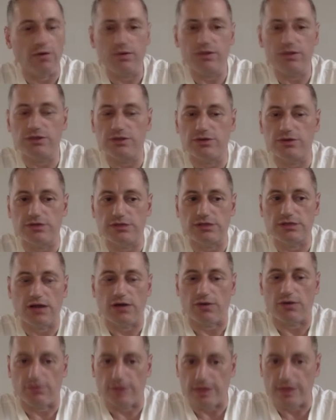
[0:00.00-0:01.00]
we do is not
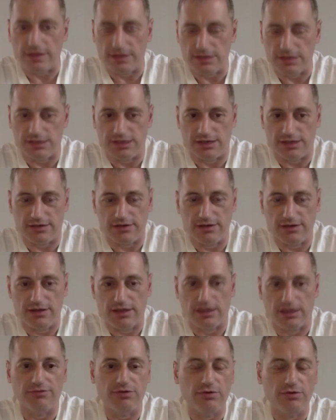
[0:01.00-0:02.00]
realistic.
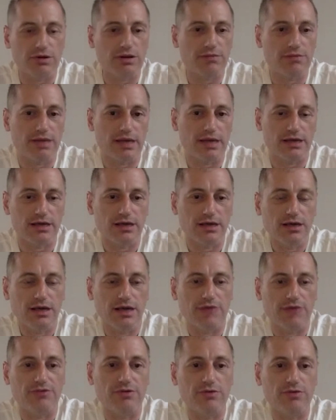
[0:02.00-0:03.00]
Like if you want
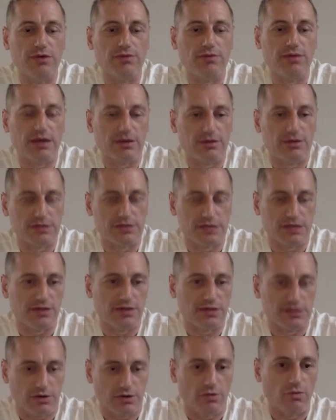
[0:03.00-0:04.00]
to make
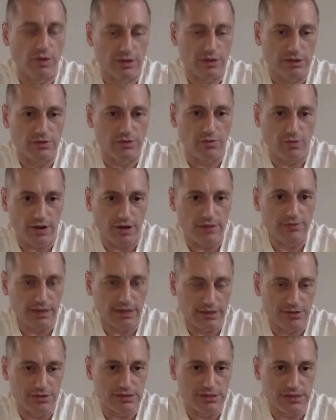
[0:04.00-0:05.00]
things that are one-to-one, like
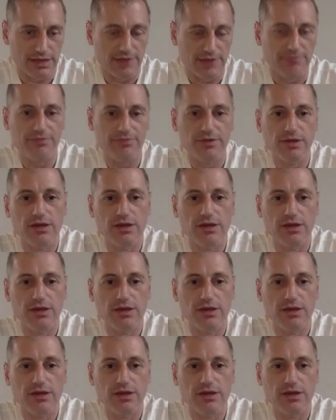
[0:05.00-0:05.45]
you said,